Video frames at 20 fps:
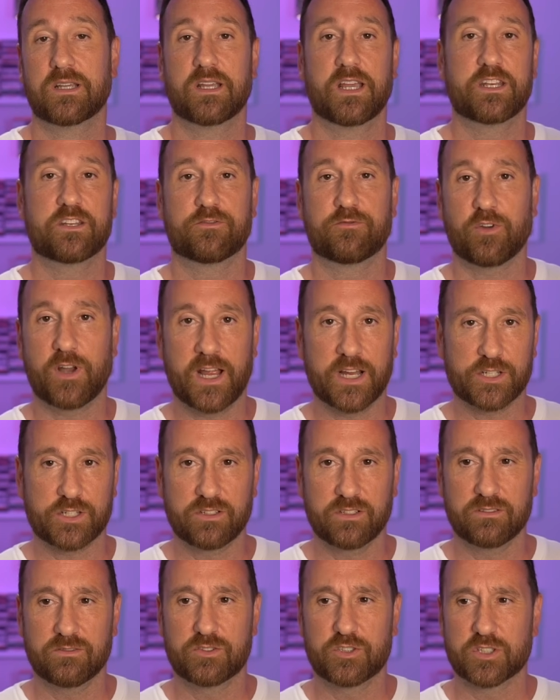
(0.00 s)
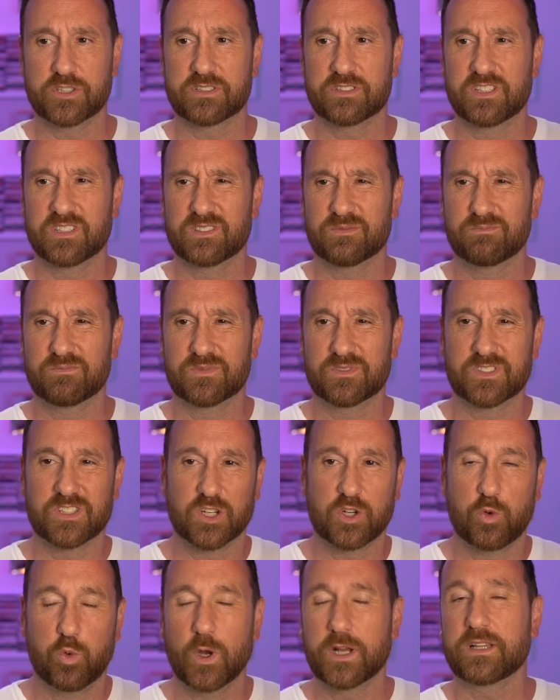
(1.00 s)
And diffraction, just to
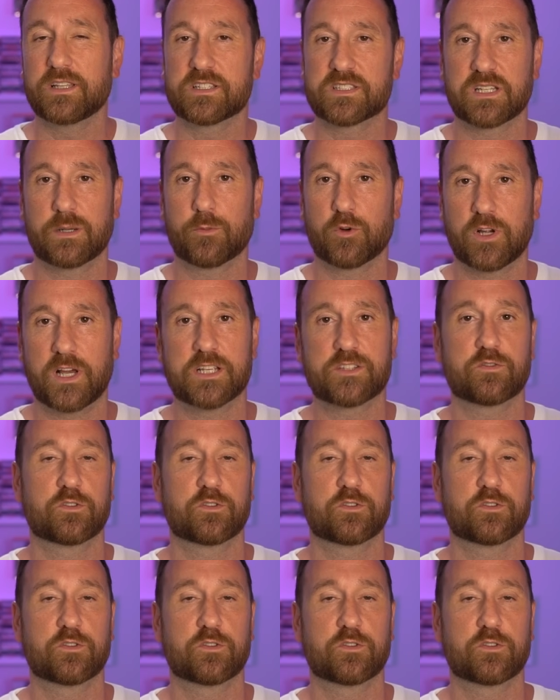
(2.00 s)
quickly summarize